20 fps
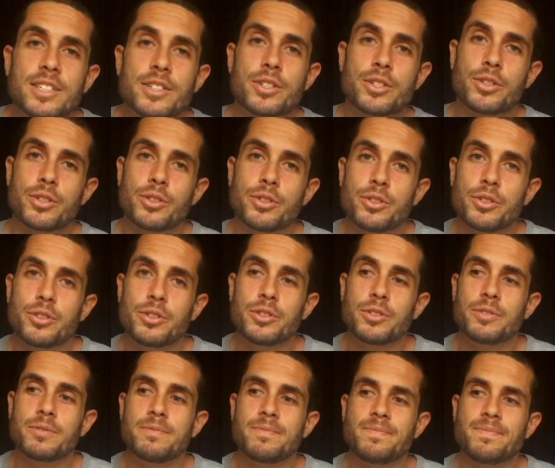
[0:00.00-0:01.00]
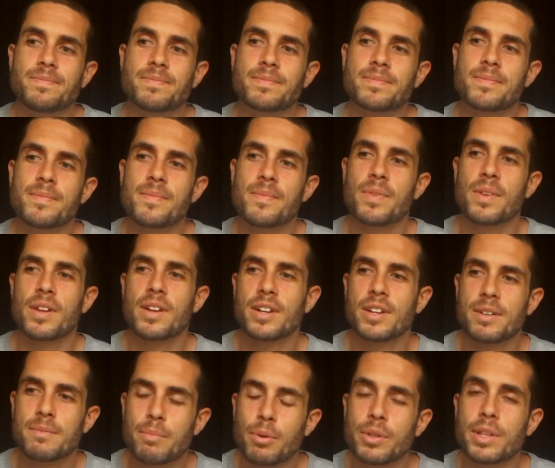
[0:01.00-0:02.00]
to
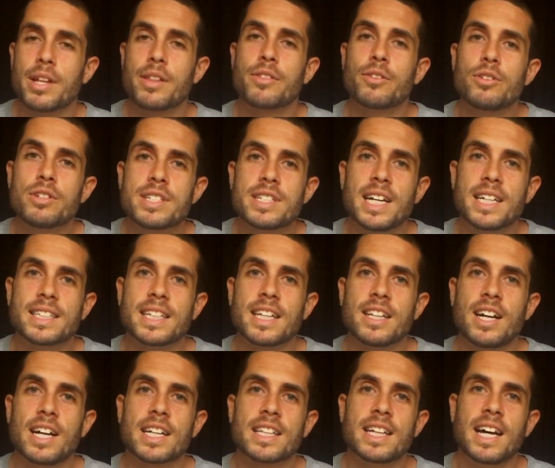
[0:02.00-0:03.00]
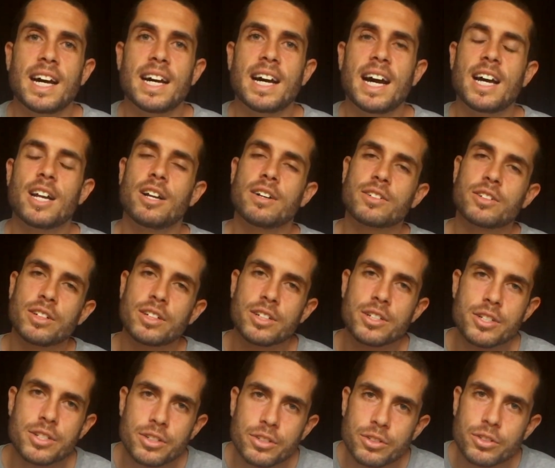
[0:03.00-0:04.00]
put their thoughts out there like that. And I got a
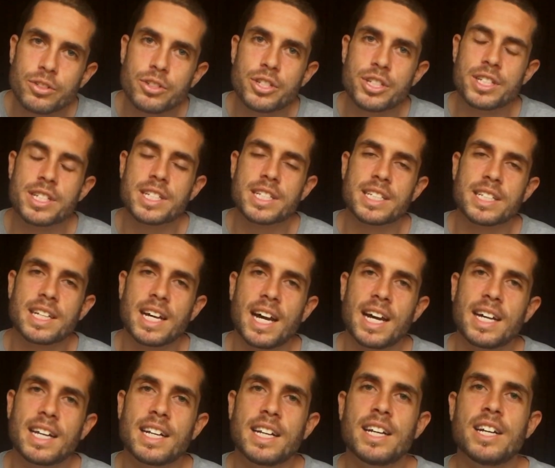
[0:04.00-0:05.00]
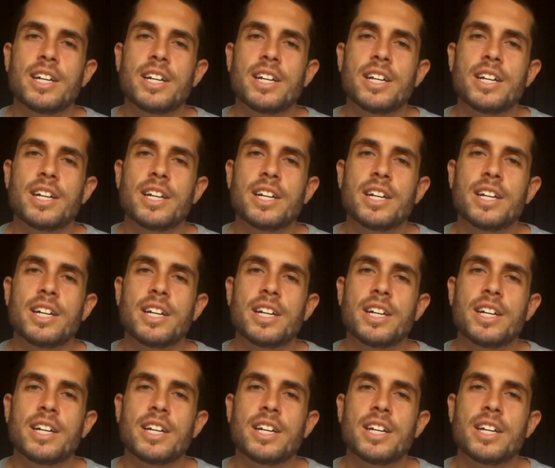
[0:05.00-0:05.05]
solution to that.